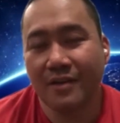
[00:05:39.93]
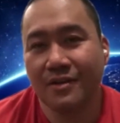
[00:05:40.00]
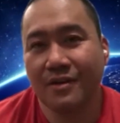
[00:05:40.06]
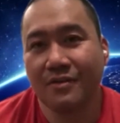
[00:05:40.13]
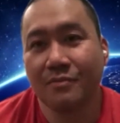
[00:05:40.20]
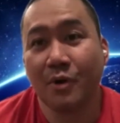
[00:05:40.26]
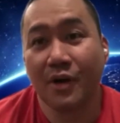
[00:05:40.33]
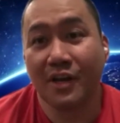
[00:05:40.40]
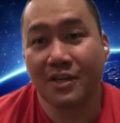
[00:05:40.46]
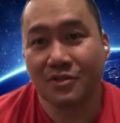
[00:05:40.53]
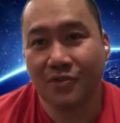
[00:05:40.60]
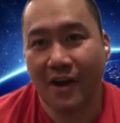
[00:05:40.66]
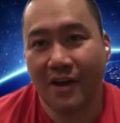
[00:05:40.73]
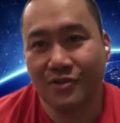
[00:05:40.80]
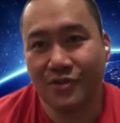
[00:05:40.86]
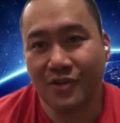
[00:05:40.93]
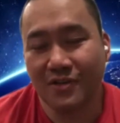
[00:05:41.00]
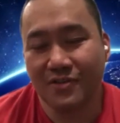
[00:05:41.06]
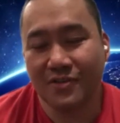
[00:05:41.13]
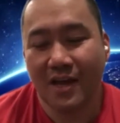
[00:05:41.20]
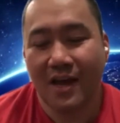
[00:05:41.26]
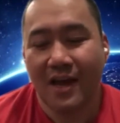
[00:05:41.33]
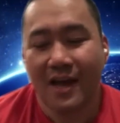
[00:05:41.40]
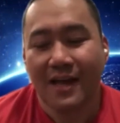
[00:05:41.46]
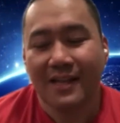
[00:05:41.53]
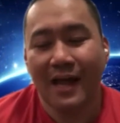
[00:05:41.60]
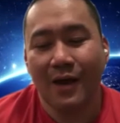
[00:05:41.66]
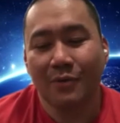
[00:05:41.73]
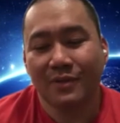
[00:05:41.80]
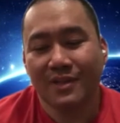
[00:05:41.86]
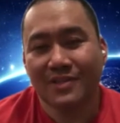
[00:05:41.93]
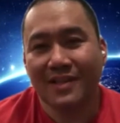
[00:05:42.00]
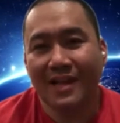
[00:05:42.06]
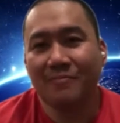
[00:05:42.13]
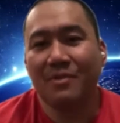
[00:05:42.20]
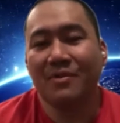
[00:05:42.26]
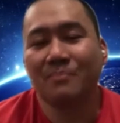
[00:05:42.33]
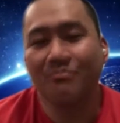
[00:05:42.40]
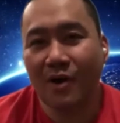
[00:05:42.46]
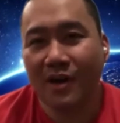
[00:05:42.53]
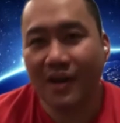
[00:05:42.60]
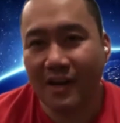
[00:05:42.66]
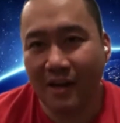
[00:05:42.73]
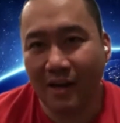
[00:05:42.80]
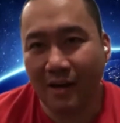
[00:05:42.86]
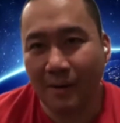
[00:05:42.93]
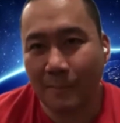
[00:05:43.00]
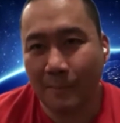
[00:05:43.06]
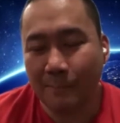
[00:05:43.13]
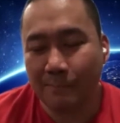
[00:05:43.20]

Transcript: of marketing strategies. Now, with this type of marketing,